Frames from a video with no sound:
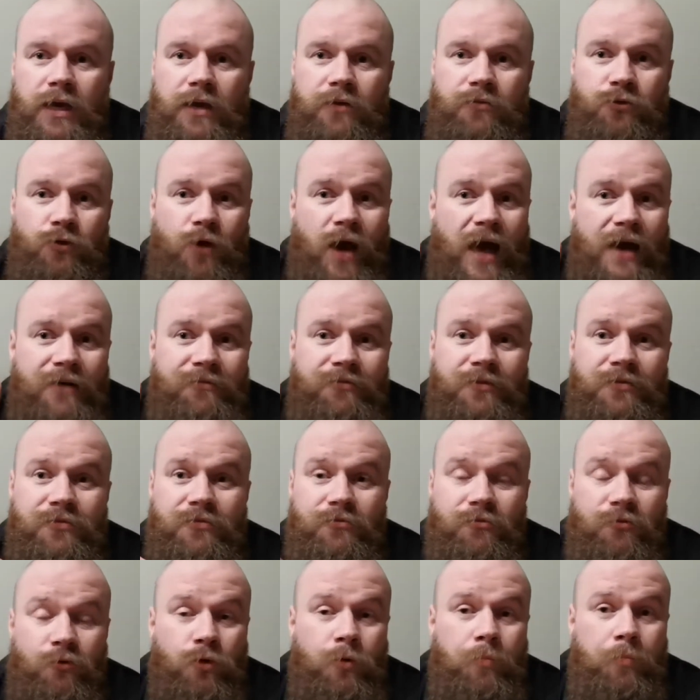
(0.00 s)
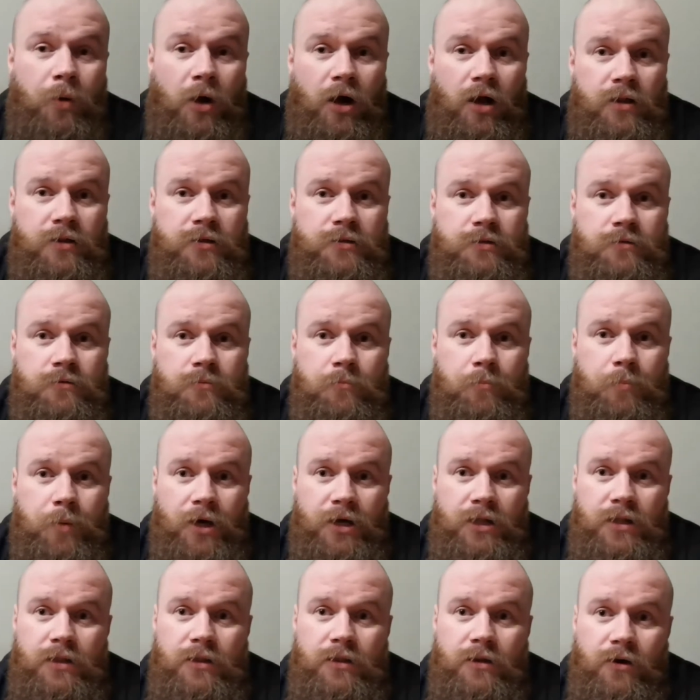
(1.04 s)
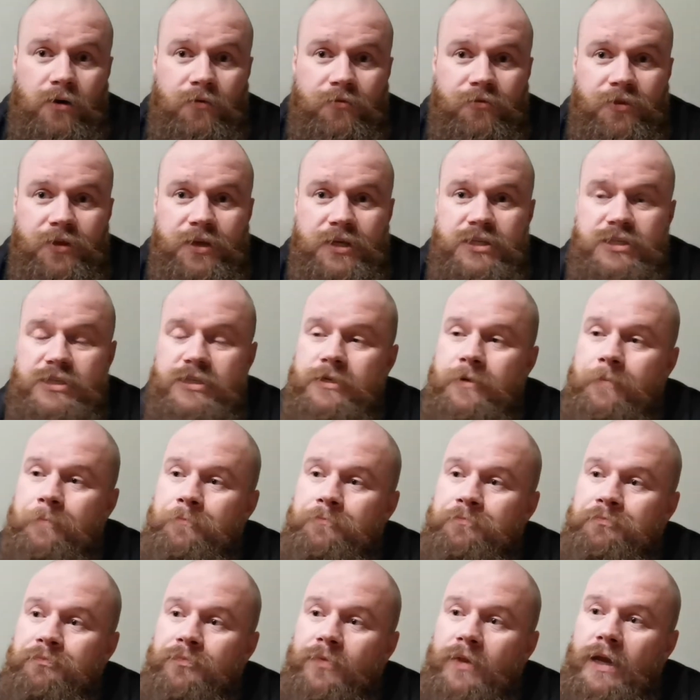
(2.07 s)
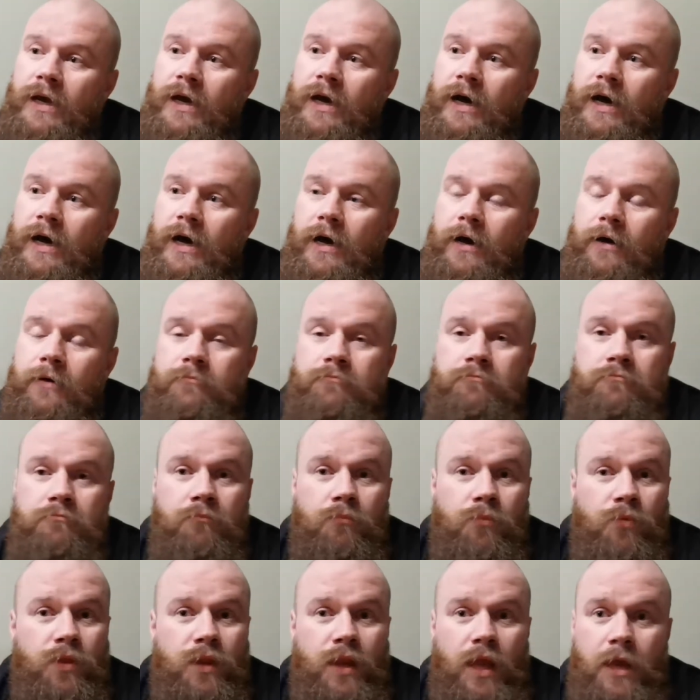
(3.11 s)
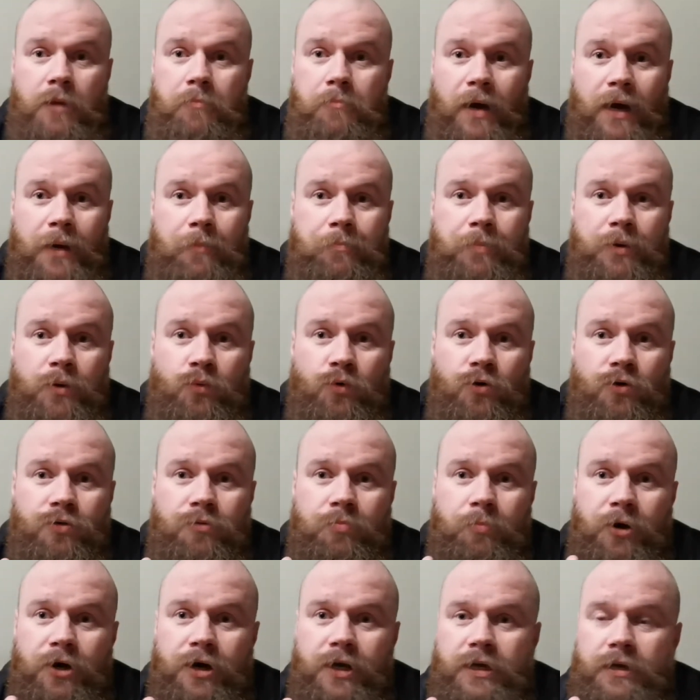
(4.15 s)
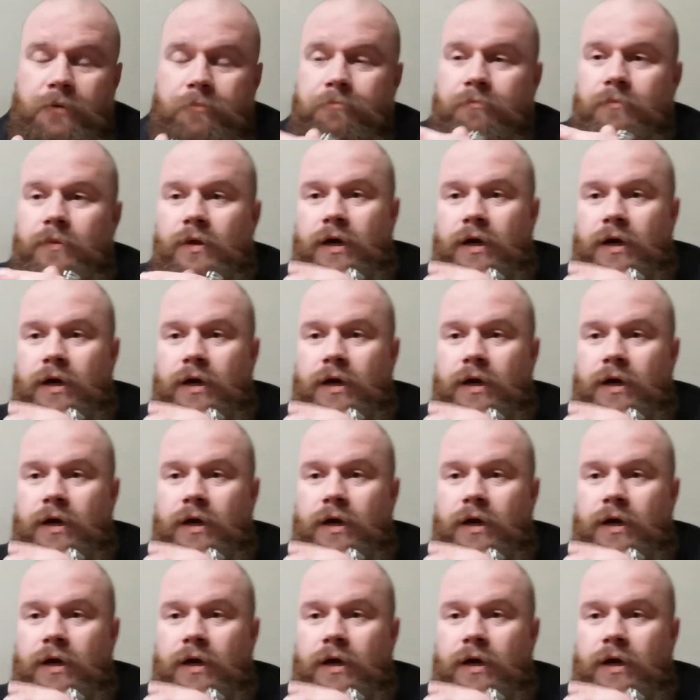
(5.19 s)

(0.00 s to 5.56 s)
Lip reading: If you have a full bottle of this, it might be worth money,